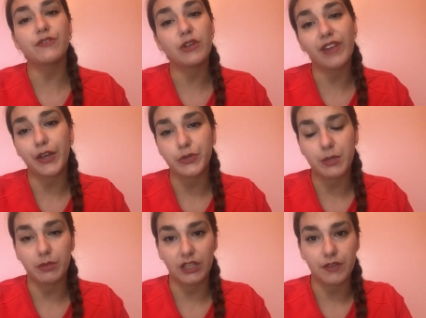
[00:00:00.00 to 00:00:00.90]
values and
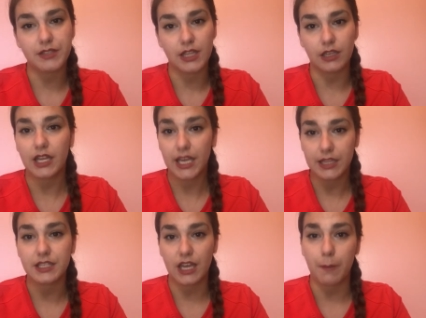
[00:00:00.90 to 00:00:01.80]
beliefs than
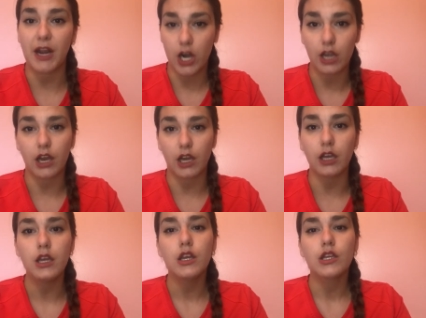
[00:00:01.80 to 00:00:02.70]
kids in America,
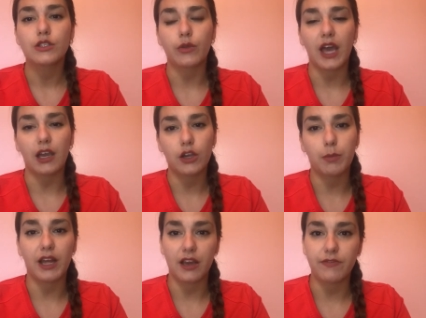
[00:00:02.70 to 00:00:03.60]
so that could
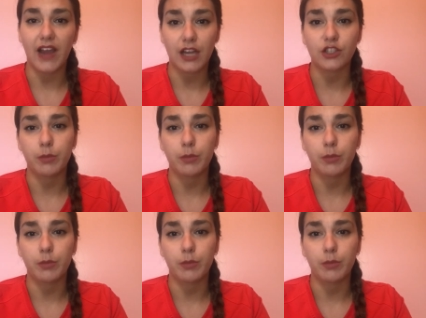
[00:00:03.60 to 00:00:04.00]
play a factor.